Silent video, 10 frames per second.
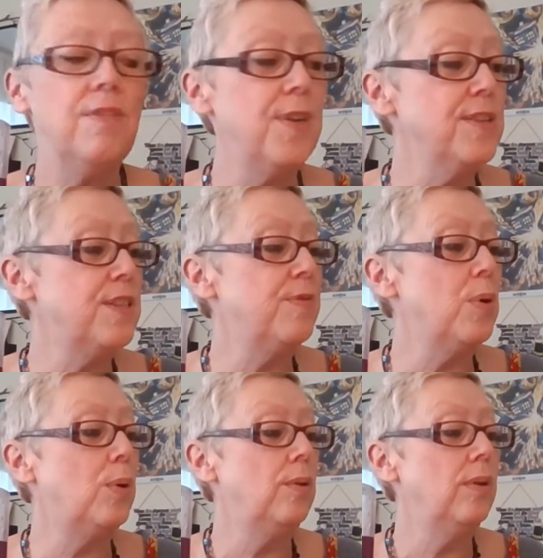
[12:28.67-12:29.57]
First of
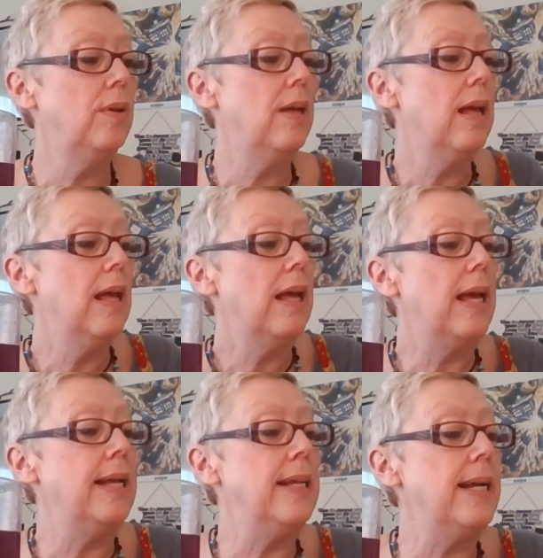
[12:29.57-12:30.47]
all,
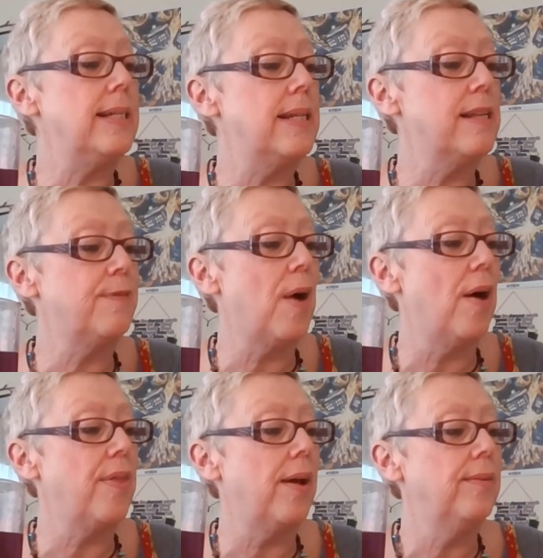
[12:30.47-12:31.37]
he needed his
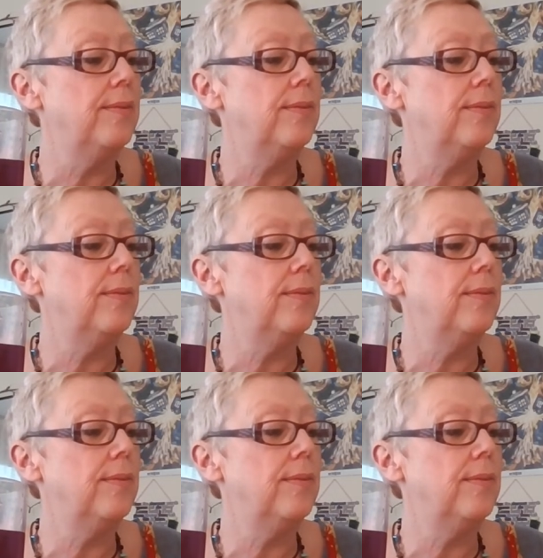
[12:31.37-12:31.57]
Father.